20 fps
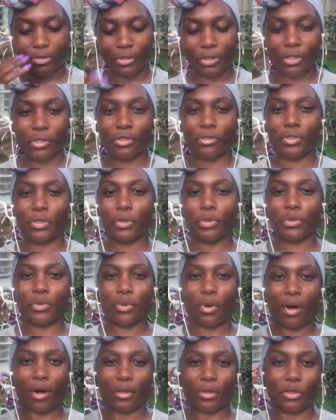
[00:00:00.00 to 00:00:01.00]
those of you
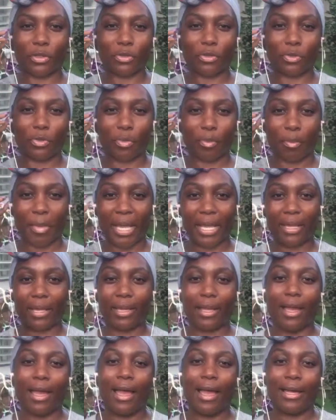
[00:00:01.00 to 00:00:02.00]
all who
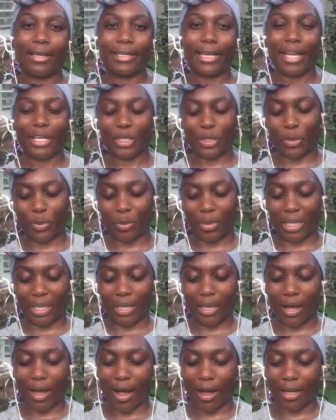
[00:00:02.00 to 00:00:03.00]
may not know
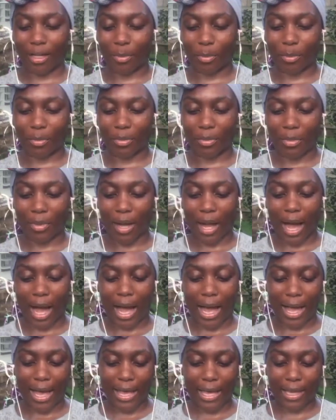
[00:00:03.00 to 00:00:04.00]
me,
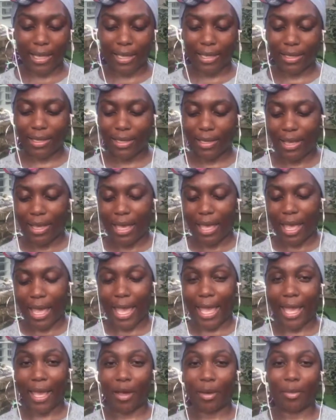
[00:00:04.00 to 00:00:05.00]
I
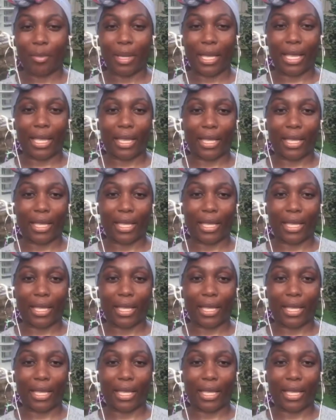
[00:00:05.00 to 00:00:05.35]
am